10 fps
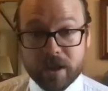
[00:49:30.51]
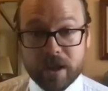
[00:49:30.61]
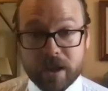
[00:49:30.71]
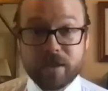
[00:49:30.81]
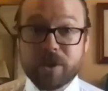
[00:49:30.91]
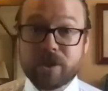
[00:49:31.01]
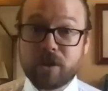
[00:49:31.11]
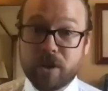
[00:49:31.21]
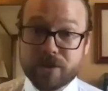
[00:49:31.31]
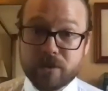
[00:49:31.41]
I think we should
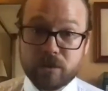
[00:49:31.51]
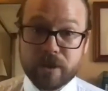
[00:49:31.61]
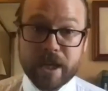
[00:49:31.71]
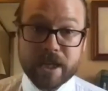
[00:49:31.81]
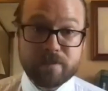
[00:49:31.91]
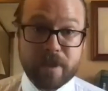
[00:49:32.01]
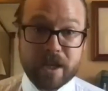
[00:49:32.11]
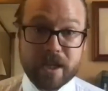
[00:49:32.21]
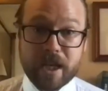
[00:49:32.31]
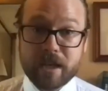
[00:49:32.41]
also look at
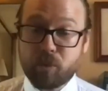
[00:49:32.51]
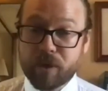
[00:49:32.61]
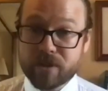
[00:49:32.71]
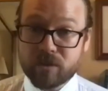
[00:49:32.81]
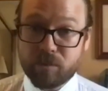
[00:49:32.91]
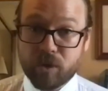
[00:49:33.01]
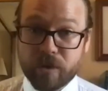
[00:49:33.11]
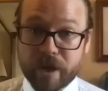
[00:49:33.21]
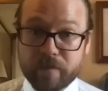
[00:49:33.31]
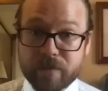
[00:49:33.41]
expanding any preschool
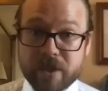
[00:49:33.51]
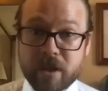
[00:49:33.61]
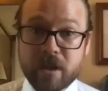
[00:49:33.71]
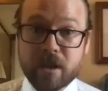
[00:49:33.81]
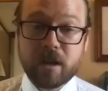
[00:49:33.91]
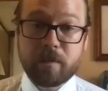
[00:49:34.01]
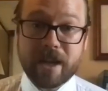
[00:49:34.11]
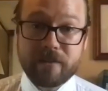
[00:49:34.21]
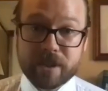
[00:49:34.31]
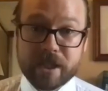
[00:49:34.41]
programs
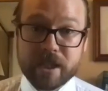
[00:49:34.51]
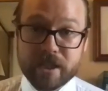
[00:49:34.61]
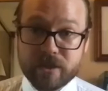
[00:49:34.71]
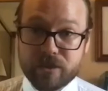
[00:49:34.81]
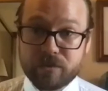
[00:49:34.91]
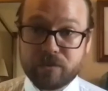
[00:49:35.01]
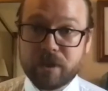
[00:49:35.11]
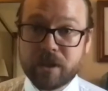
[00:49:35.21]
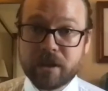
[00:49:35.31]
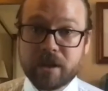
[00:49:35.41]
heavily into
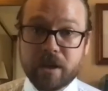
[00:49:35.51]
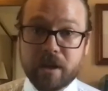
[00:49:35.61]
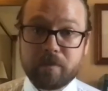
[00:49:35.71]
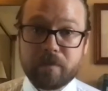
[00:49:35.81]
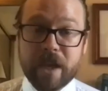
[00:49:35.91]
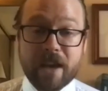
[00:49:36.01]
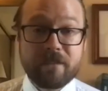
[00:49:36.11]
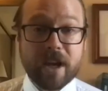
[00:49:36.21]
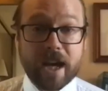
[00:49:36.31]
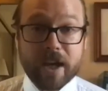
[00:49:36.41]
the
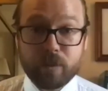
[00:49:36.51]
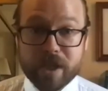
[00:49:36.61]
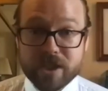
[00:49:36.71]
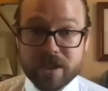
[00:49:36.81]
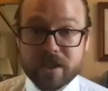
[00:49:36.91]
Amphi High region.